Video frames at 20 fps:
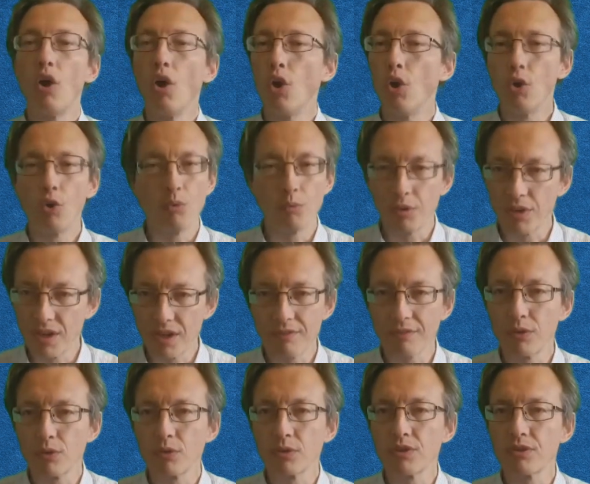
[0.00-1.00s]
or
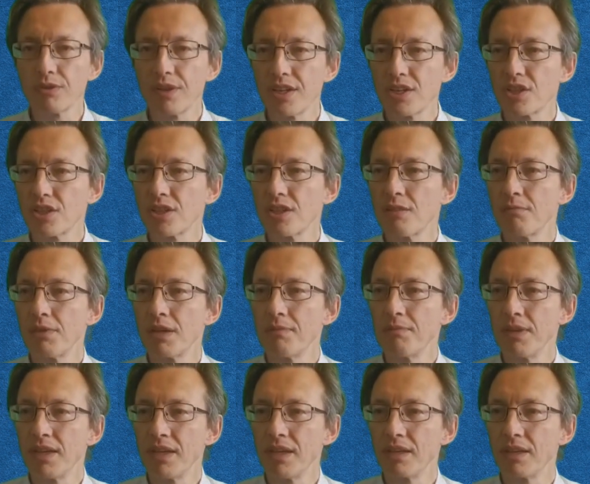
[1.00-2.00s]
whatever alteration they may
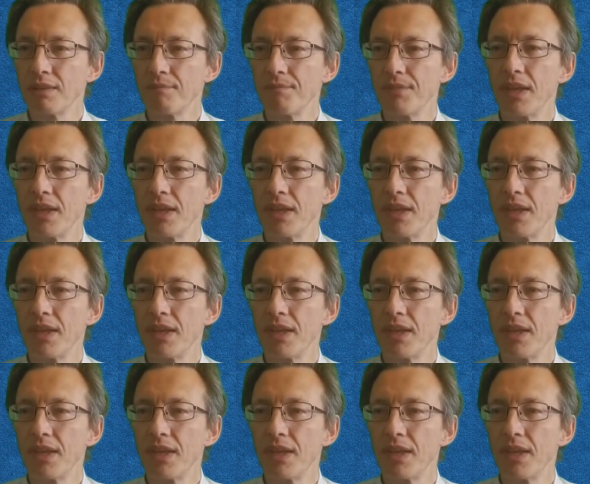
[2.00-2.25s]
make.